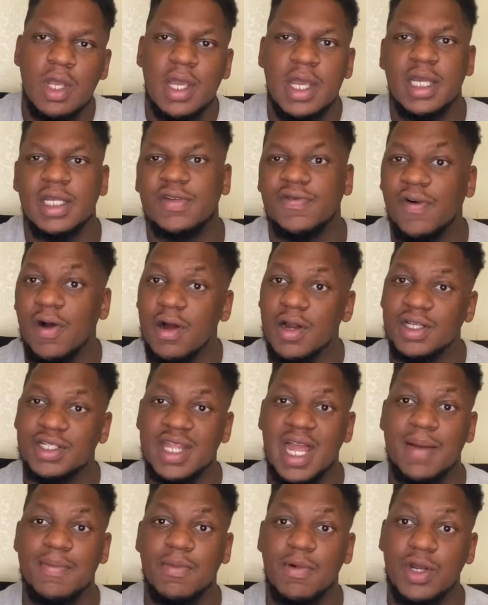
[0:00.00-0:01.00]
as far as
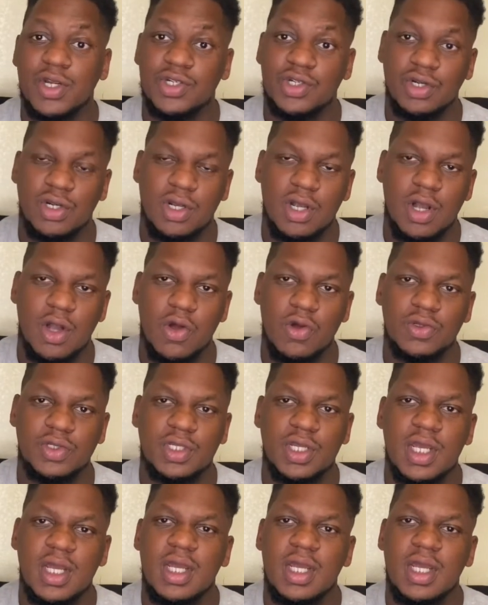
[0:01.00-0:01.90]
that moisture goes.